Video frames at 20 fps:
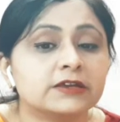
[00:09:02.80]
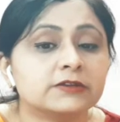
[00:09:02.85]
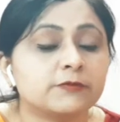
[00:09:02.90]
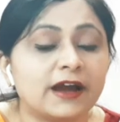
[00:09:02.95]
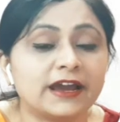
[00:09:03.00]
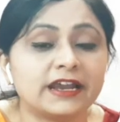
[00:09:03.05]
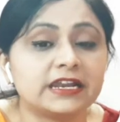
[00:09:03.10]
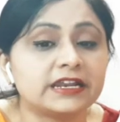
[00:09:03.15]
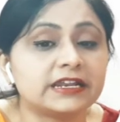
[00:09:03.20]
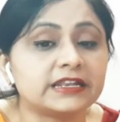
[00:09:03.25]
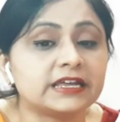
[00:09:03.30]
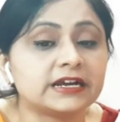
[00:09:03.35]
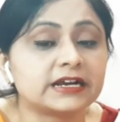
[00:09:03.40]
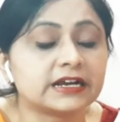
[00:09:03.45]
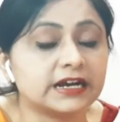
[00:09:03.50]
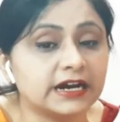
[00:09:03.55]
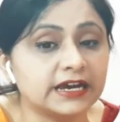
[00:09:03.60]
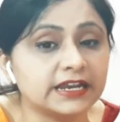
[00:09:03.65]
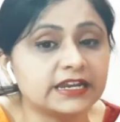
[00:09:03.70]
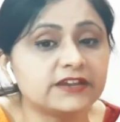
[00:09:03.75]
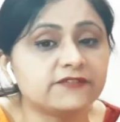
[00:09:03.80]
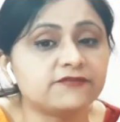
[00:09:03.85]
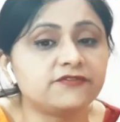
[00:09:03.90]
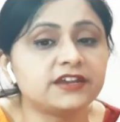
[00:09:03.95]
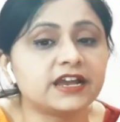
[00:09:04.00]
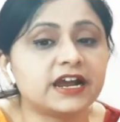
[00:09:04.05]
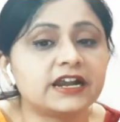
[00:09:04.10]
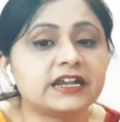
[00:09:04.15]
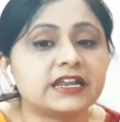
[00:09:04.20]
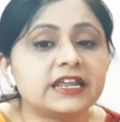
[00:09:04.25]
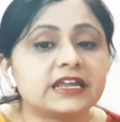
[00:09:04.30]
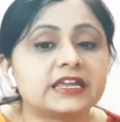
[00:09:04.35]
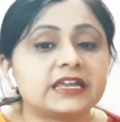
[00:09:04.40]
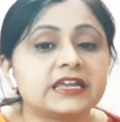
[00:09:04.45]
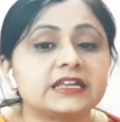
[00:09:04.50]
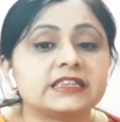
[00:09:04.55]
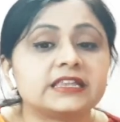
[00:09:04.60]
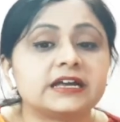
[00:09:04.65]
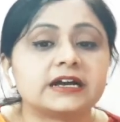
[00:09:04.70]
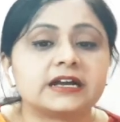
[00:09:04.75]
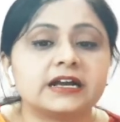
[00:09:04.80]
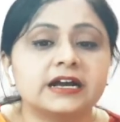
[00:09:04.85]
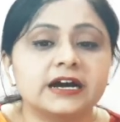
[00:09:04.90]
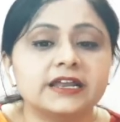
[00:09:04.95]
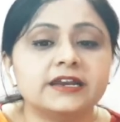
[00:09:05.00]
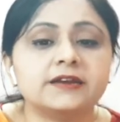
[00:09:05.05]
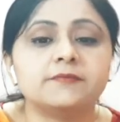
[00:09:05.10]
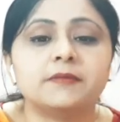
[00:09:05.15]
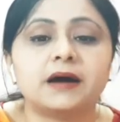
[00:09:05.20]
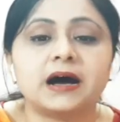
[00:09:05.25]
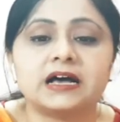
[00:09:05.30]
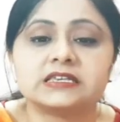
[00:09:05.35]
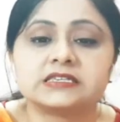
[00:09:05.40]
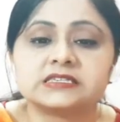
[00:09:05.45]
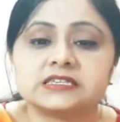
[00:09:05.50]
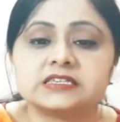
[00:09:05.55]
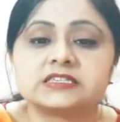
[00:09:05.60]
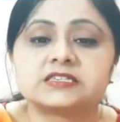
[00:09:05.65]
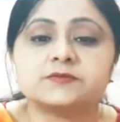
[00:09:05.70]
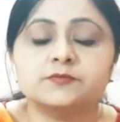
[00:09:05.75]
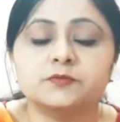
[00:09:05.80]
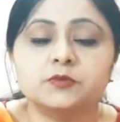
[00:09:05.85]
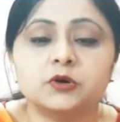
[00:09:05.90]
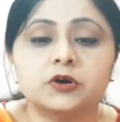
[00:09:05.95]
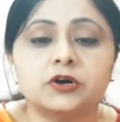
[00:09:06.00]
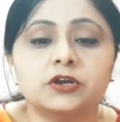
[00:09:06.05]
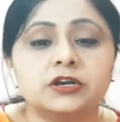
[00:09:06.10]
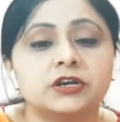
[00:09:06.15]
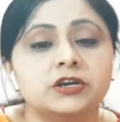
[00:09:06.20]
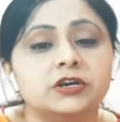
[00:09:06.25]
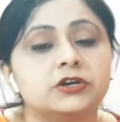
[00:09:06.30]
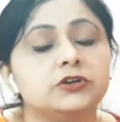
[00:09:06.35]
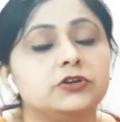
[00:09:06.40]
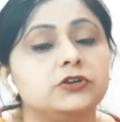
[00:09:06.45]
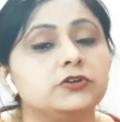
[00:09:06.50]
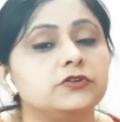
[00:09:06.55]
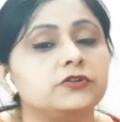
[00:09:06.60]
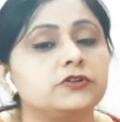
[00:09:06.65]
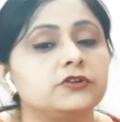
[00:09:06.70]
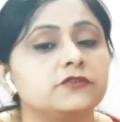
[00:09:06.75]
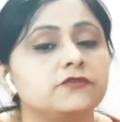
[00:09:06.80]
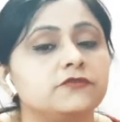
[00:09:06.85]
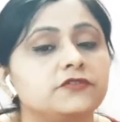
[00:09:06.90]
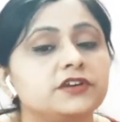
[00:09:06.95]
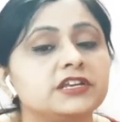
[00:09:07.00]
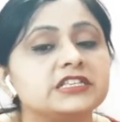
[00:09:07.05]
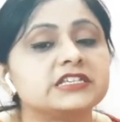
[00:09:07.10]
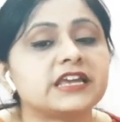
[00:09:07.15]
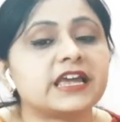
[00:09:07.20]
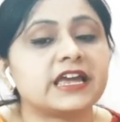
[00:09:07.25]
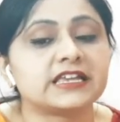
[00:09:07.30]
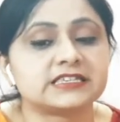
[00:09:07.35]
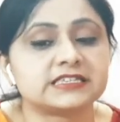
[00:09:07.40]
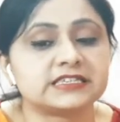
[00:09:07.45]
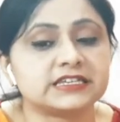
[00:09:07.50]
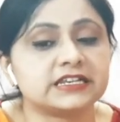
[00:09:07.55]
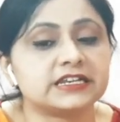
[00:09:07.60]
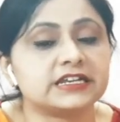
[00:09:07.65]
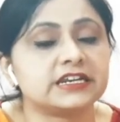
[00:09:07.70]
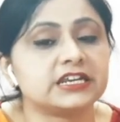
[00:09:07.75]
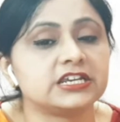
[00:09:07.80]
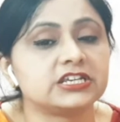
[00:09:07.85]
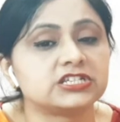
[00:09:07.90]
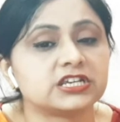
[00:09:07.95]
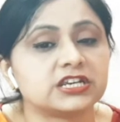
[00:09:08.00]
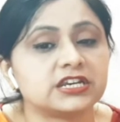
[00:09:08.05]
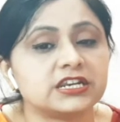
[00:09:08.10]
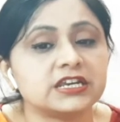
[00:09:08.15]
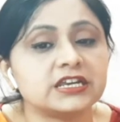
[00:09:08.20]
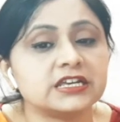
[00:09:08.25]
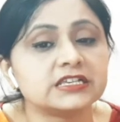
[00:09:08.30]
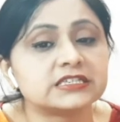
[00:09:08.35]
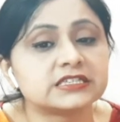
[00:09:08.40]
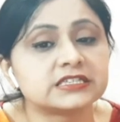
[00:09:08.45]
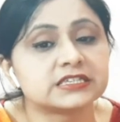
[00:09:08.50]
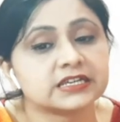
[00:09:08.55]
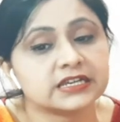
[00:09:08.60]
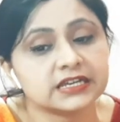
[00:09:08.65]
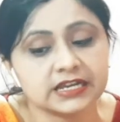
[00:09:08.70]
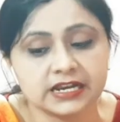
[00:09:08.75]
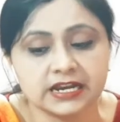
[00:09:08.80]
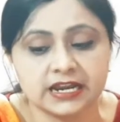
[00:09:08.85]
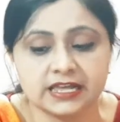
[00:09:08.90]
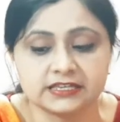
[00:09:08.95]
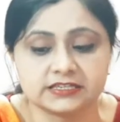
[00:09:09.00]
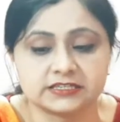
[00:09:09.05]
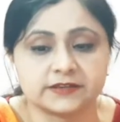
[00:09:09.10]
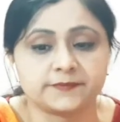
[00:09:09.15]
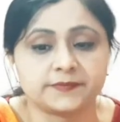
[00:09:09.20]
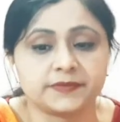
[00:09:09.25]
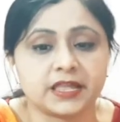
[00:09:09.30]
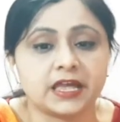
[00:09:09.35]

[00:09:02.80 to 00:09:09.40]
while in the gun if we are taking, the gun mass is more, due to which acceleration is less.